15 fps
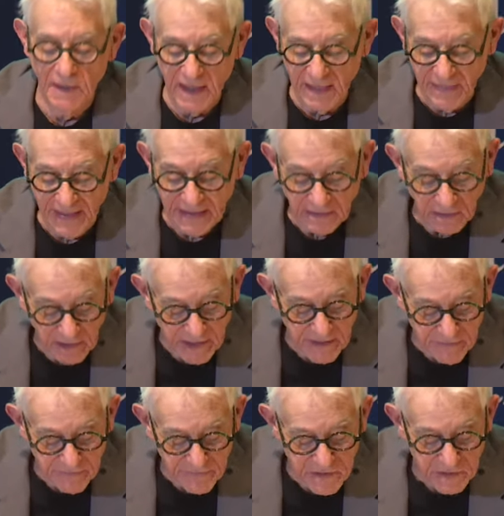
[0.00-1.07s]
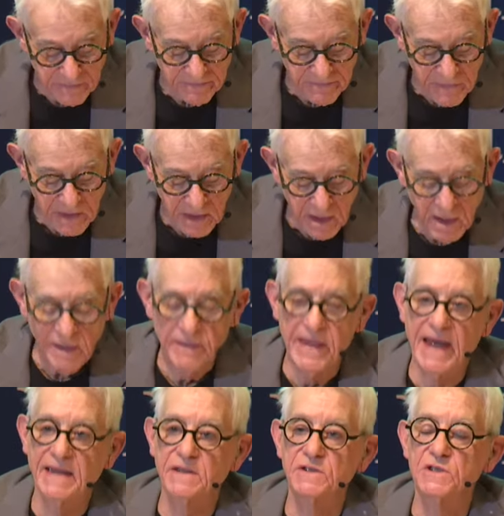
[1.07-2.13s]
and they lived,
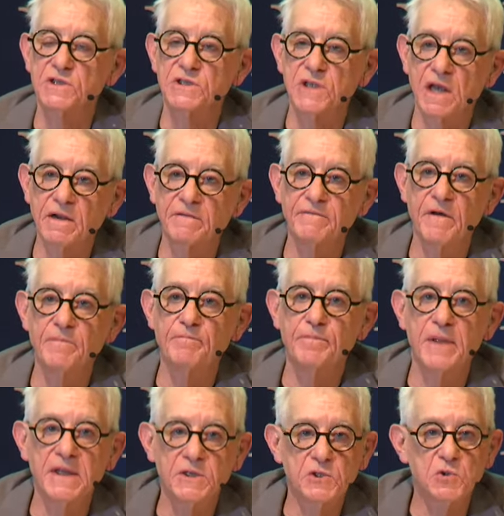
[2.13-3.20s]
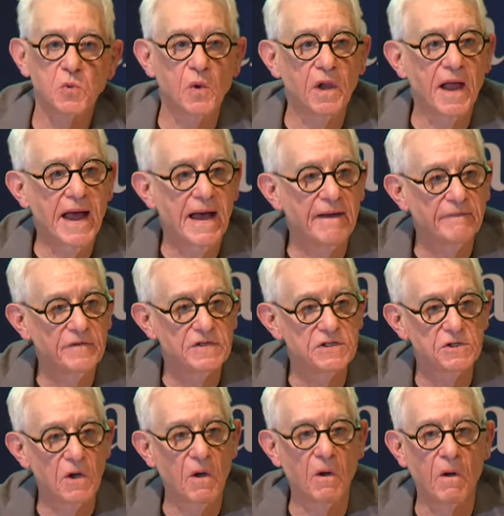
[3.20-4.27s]
that son of a bitch will have
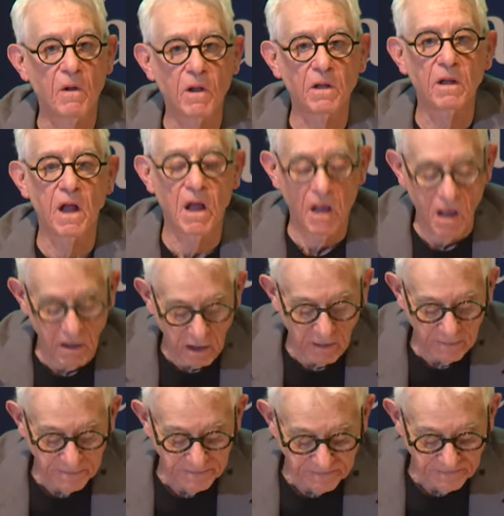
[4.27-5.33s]
us all hung.